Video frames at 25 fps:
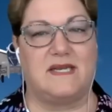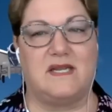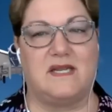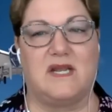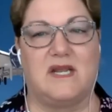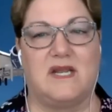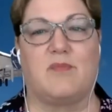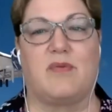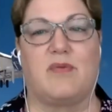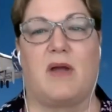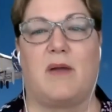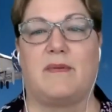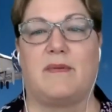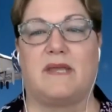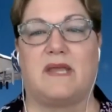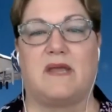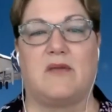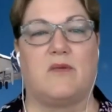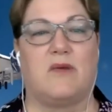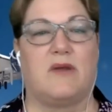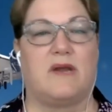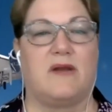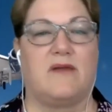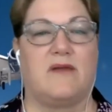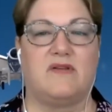you can probably get
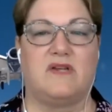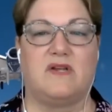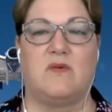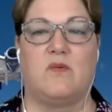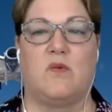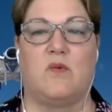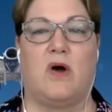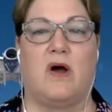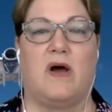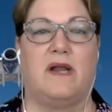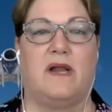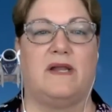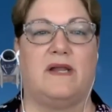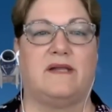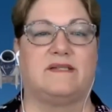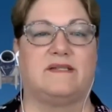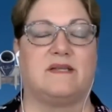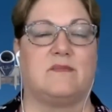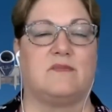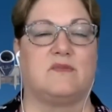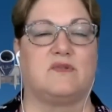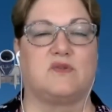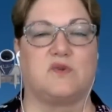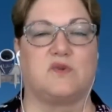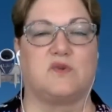whatever you want at
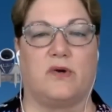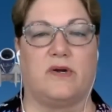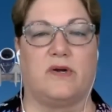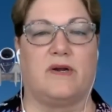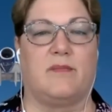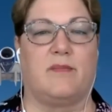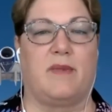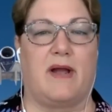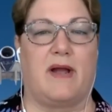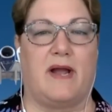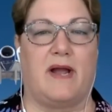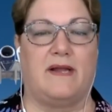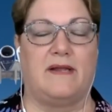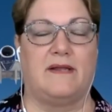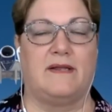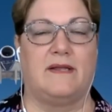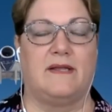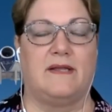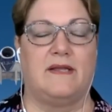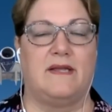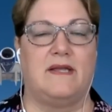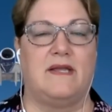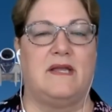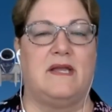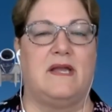some store nearby
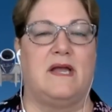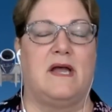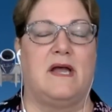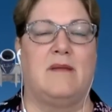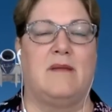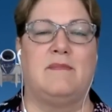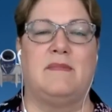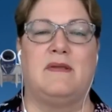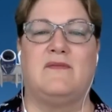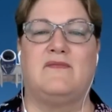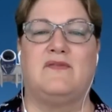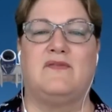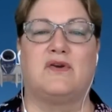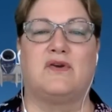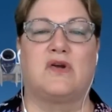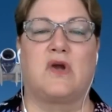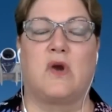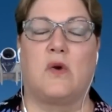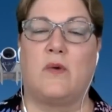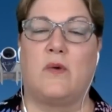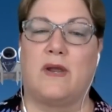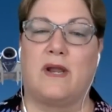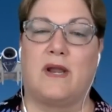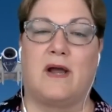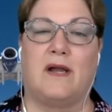um, if you're
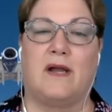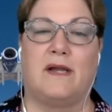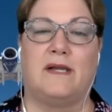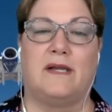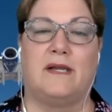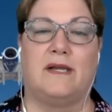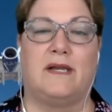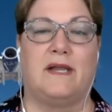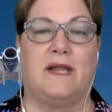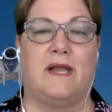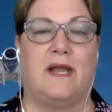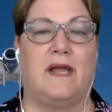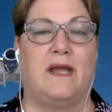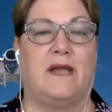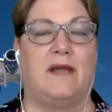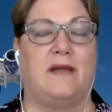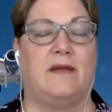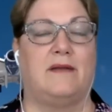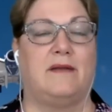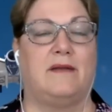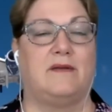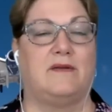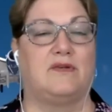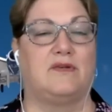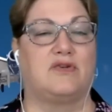going on an, a
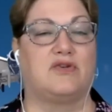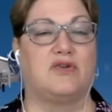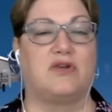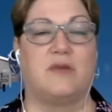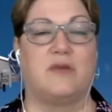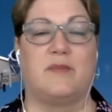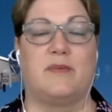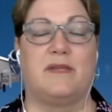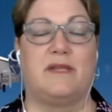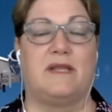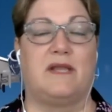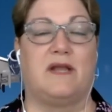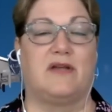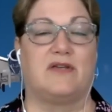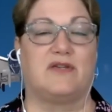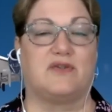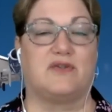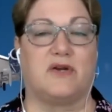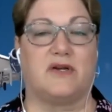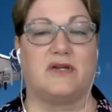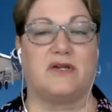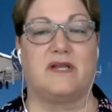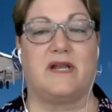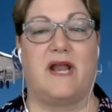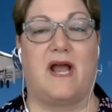trip in the
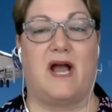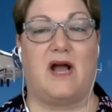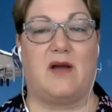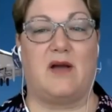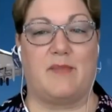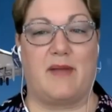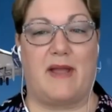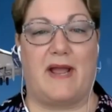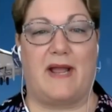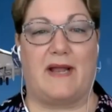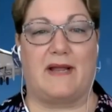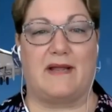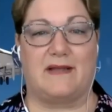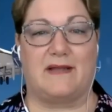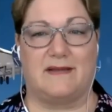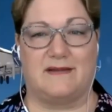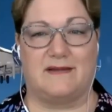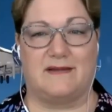australian outback